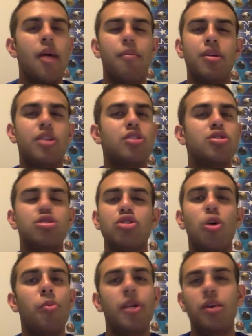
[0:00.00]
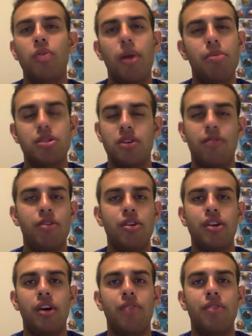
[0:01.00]
but there's so many weapons on
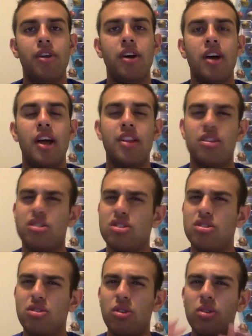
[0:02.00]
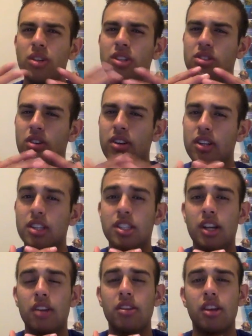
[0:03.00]
Philadelphia, and they're slowly starting to
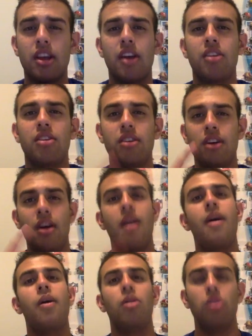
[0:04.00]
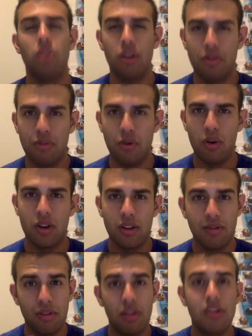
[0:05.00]
gel together. Look for the
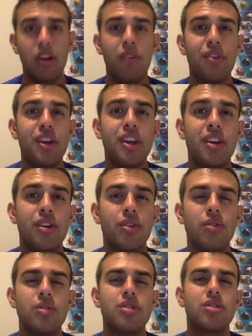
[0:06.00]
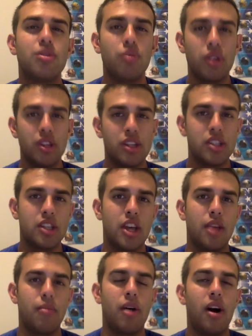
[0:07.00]
Philadelphia Eagles to win this
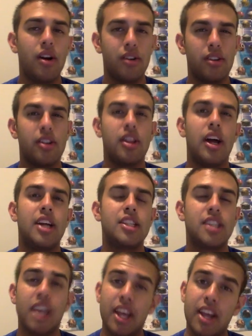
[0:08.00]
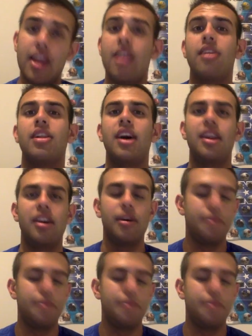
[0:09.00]
game under the lights in Carolina.